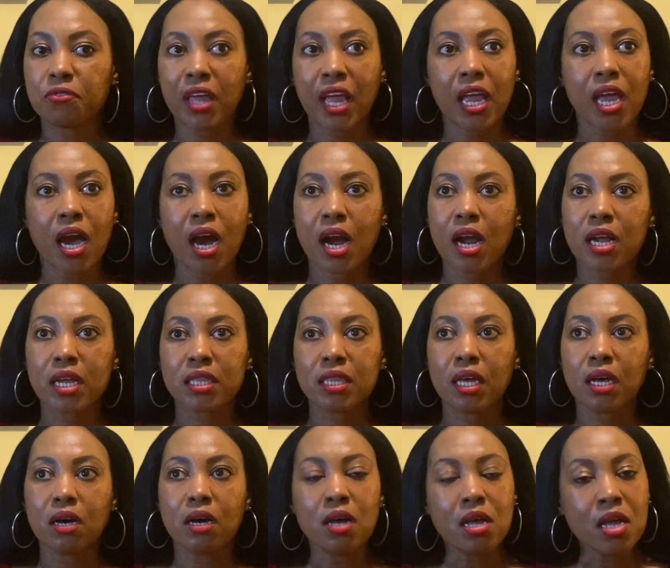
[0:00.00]
They are
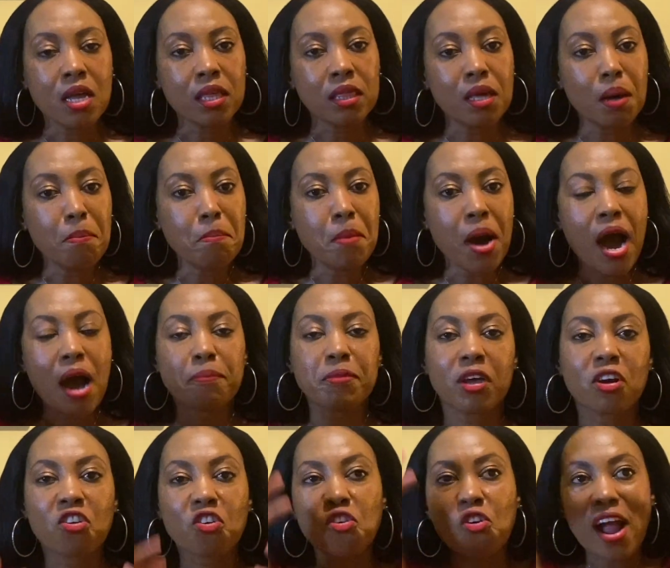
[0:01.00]
the the mom,
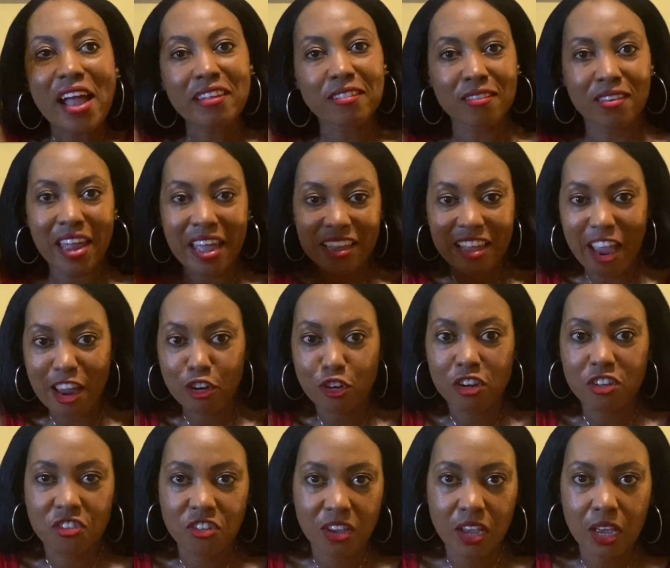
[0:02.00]
the Christ-like
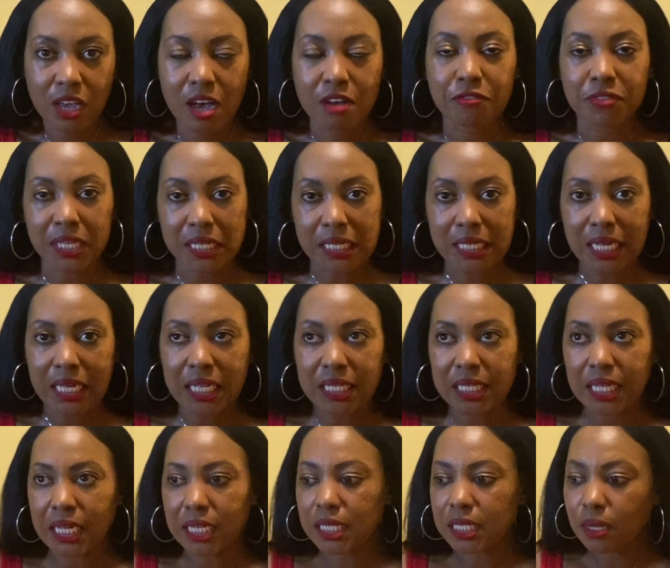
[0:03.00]
energy of the
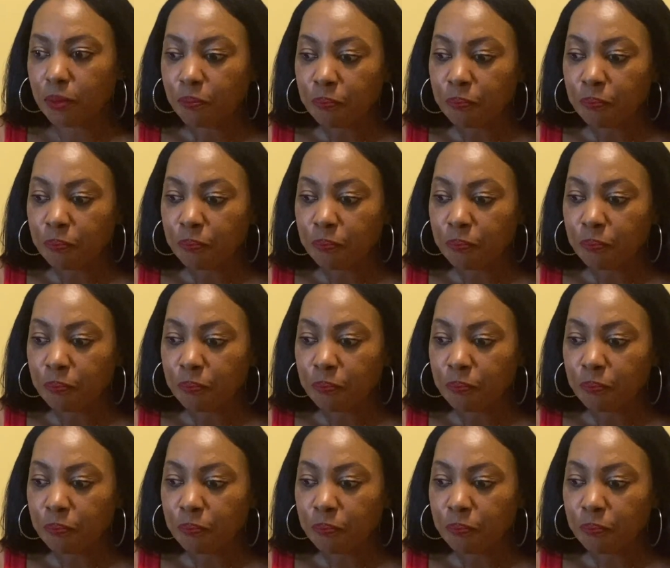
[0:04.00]
sixes.